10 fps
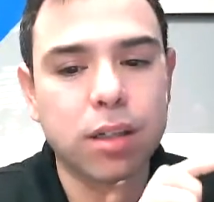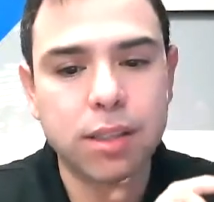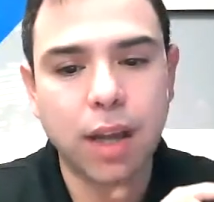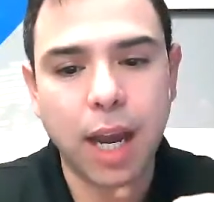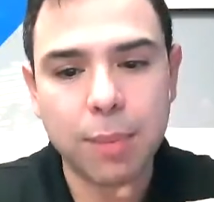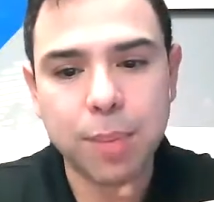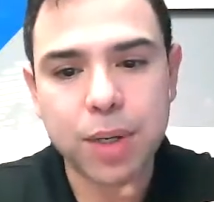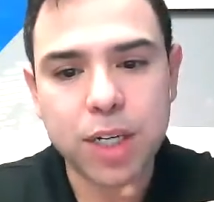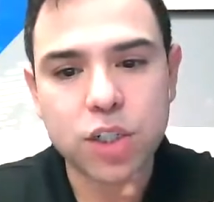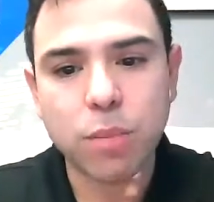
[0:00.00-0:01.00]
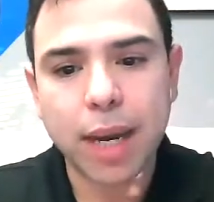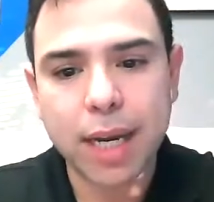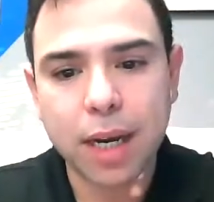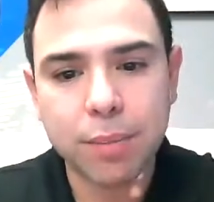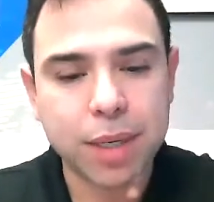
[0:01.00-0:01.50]
that I put into my
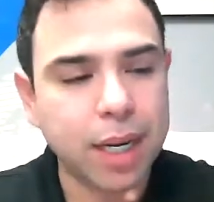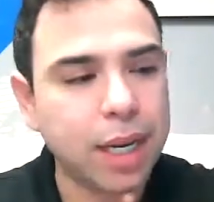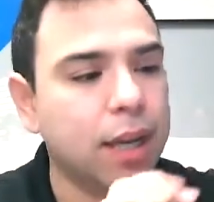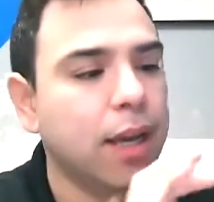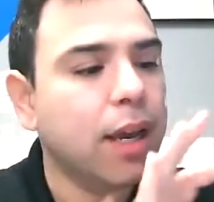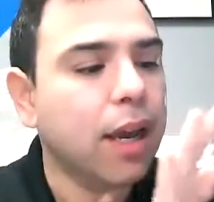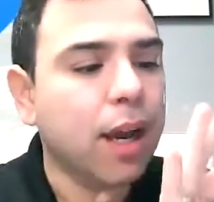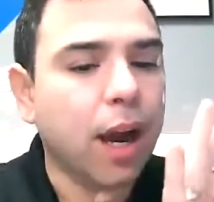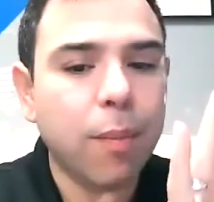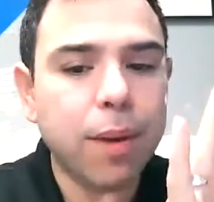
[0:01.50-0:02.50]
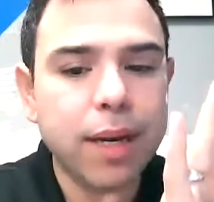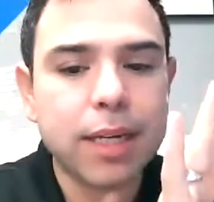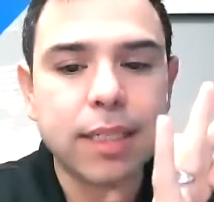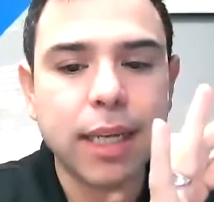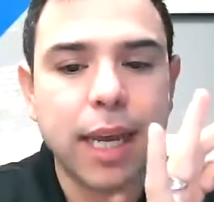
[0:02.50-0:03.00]
company. I'm going to
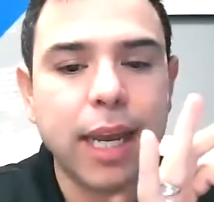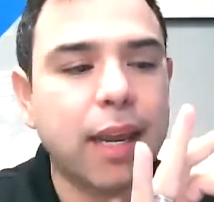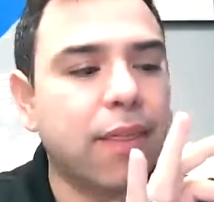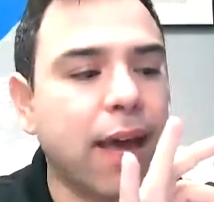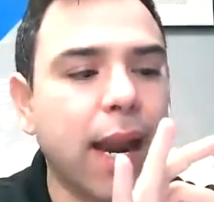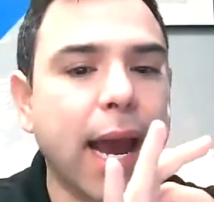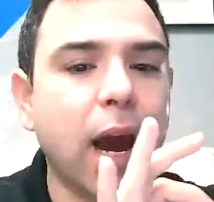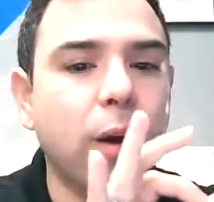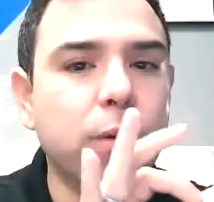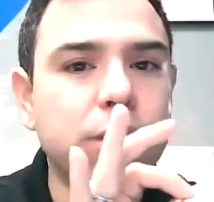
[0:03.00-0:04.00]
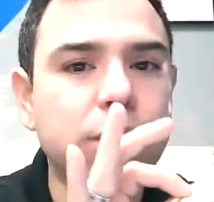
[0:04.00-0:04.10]
take that out